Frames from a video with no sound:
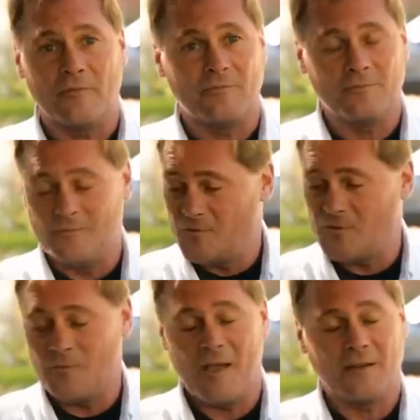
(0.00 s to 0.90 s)
to you
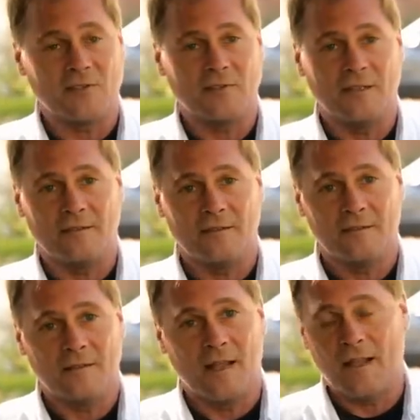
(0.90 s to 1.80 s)
tremendously.
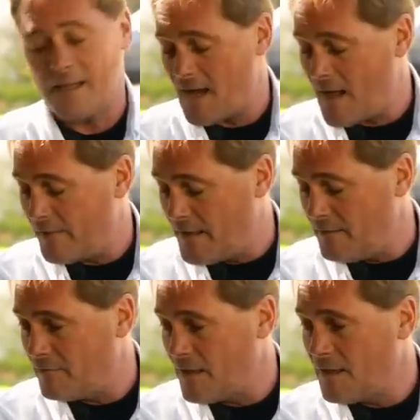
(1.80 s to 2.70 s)
I like it how
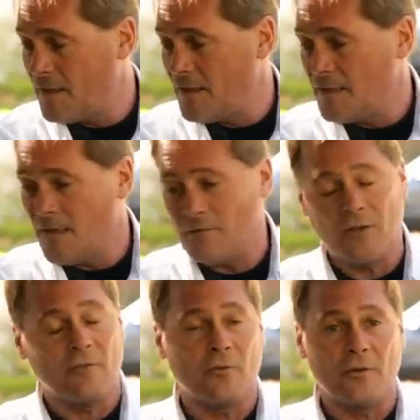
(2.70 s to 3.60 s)
they
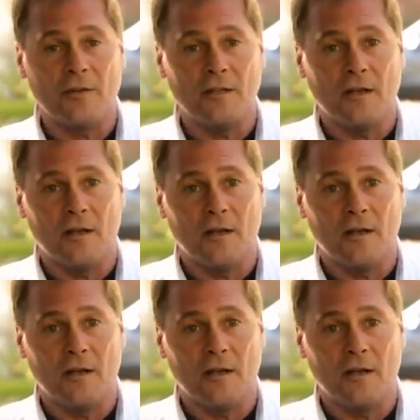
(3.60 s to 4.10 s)
giving you 40